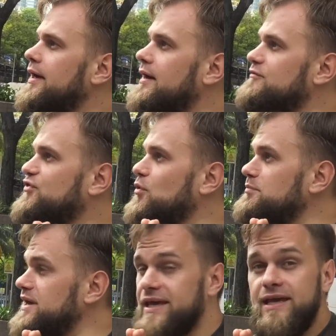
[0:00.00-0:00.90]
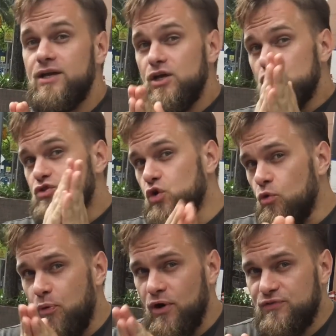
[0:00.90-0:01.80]
And for me,
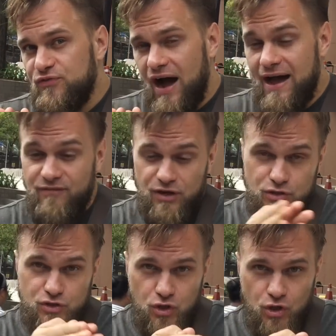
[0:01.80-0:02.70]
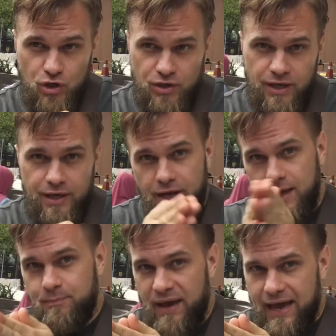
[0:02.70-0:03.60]
two point five is good and
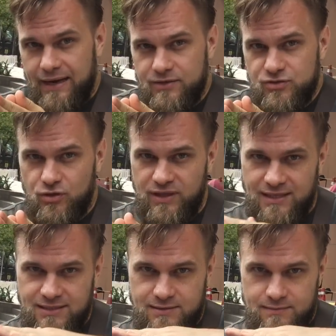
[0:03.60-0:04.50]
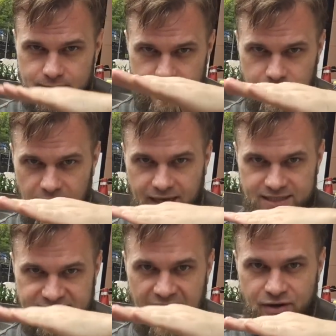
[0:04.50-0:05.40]
not bad. So that's like a
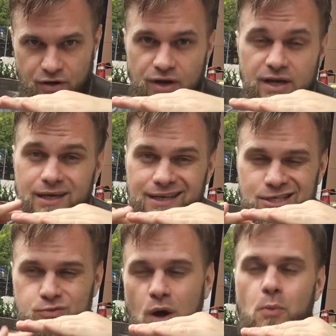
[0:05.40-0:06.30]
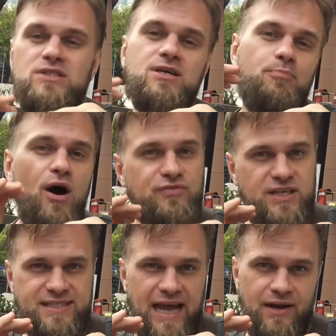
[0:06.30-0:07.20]
standard. This one was above
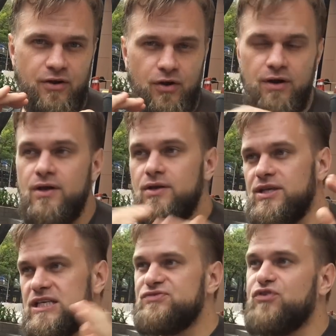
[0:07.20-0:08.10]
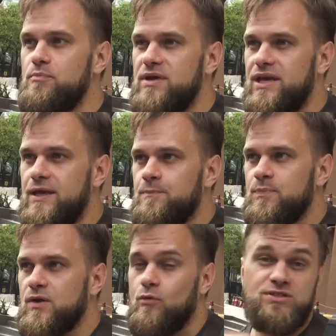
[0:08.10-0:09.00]
the standard. This for me
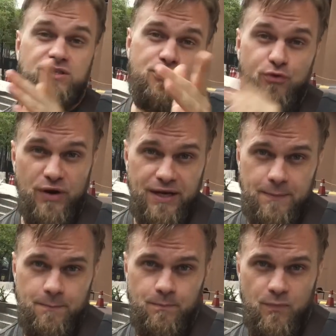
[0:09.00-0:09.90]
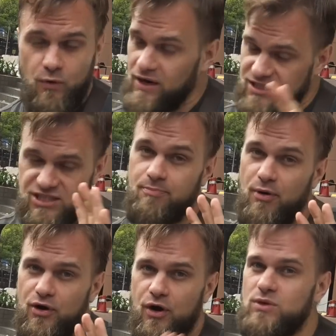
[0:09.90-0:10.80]
was a three, right? This is the
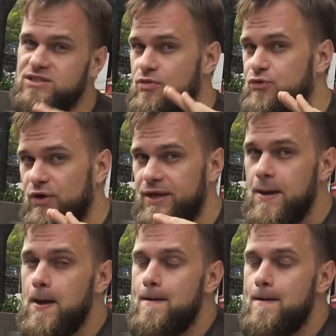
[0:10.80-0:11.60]
burger, it was a three.